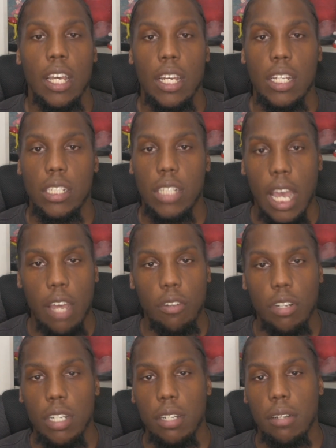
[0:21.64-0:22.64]

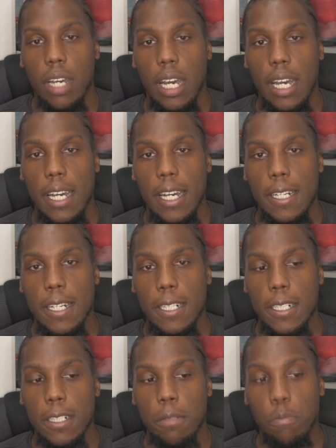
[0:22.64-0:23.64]
genre uh,
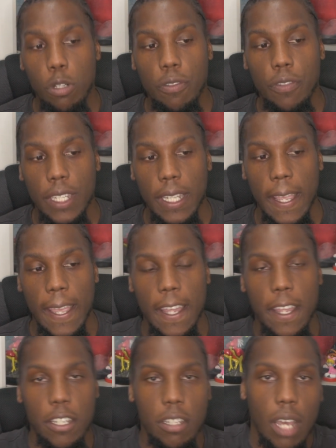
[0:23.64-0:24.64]
movie
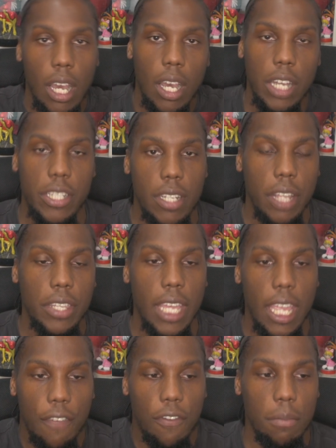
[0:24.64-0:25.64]
and uh, the
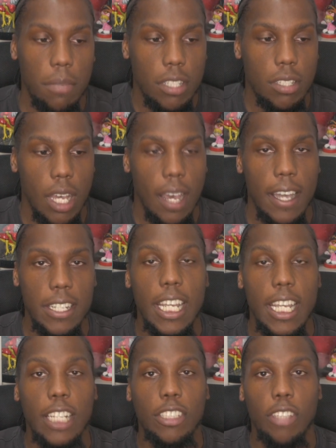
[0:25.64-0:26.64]
infamous uh,
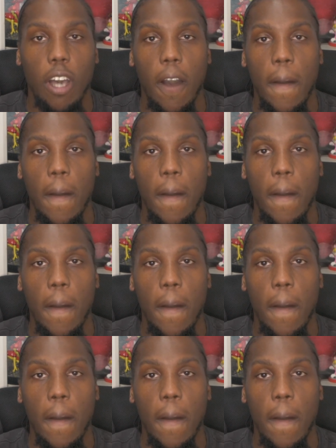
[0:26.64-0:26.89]
Jigsaw.